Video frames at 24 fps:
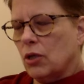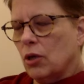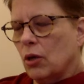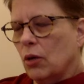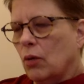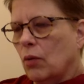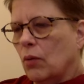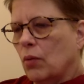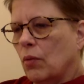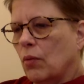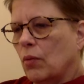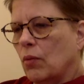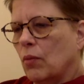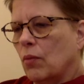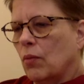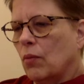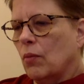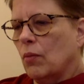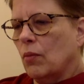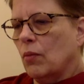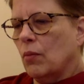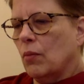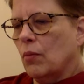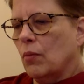so
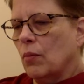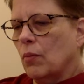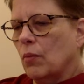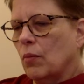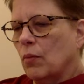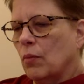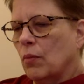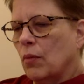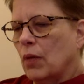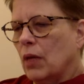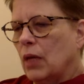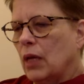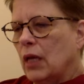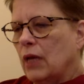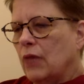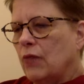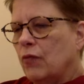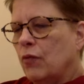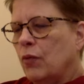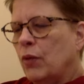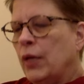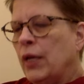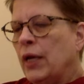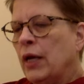
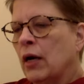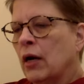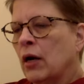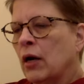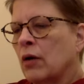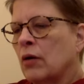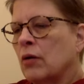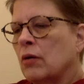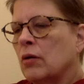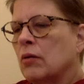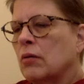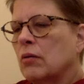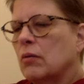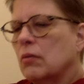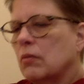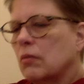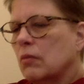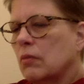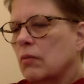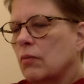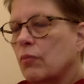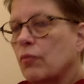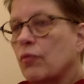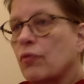if we are
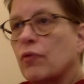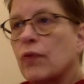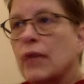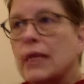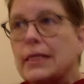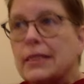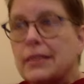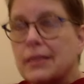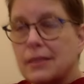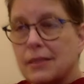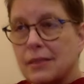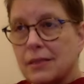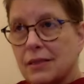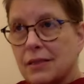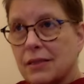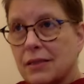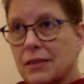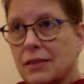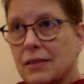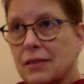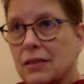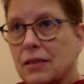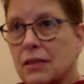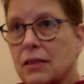
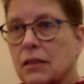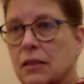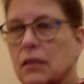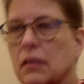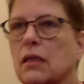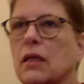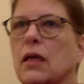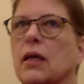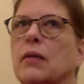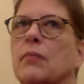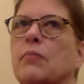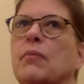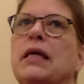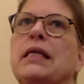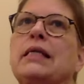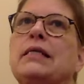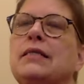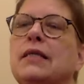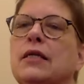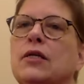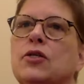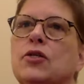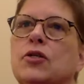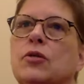present,
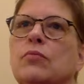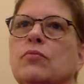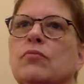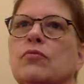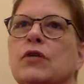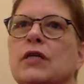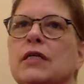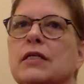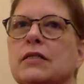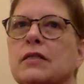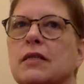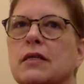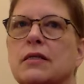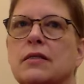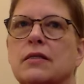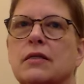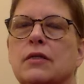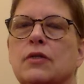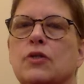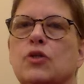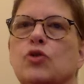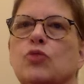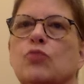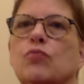meditation brings us
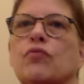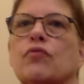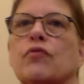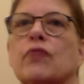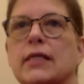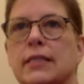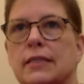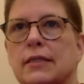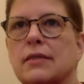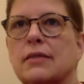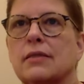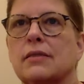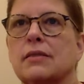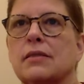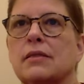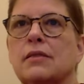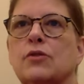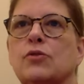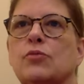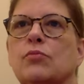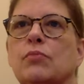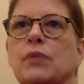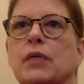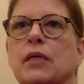into presence,
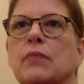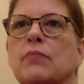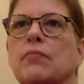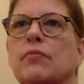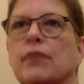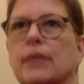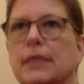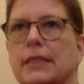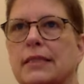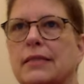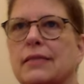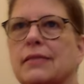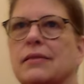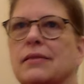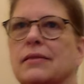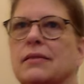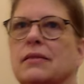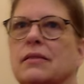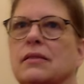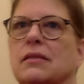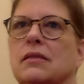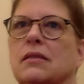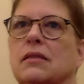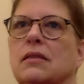into being present
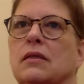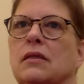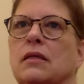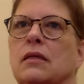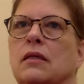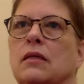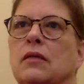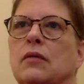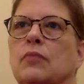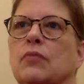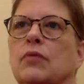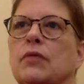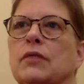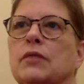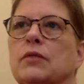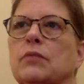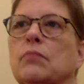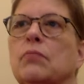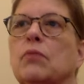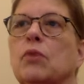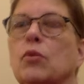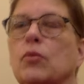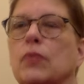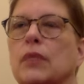in the present
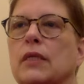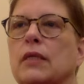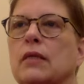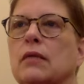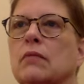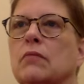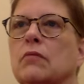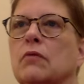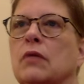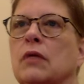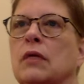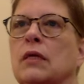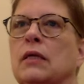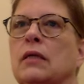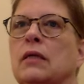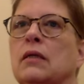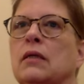moment, right?